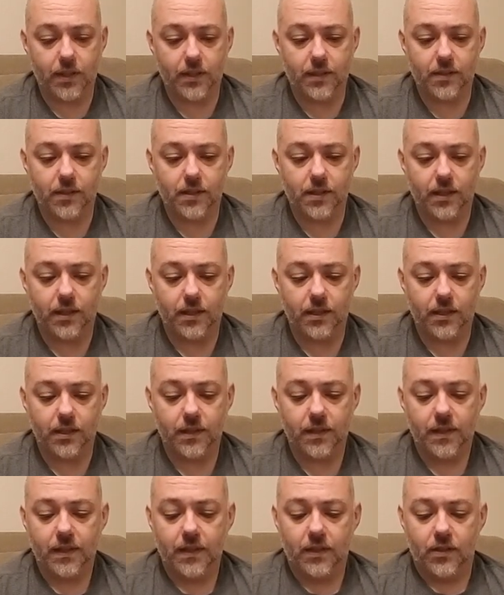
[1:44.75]
It's
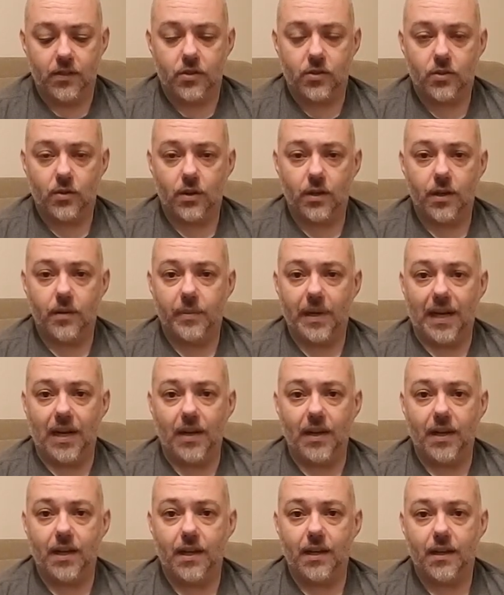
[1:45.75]
a story
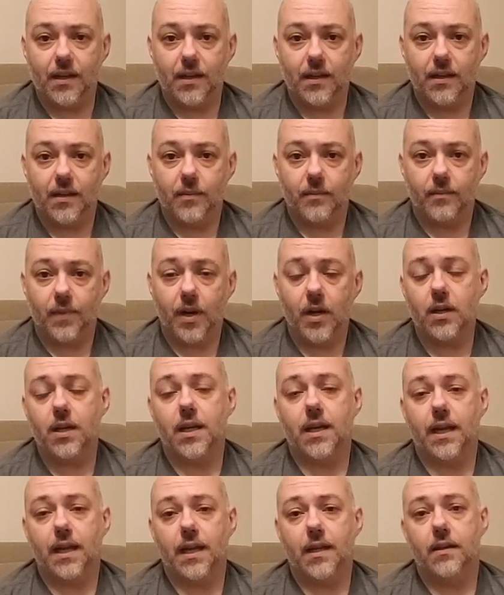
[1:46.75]
about a
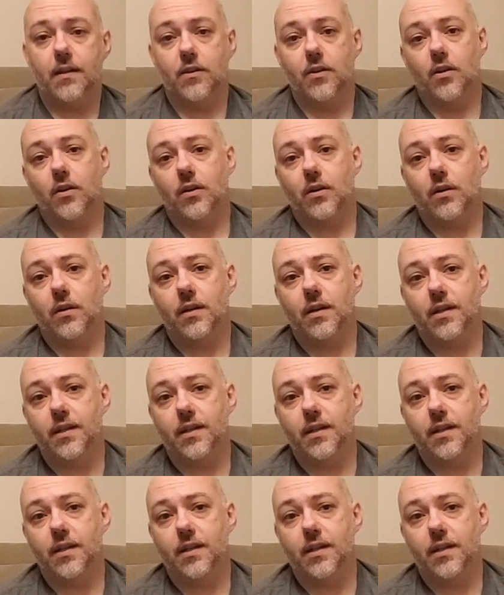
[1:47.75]
manga editor.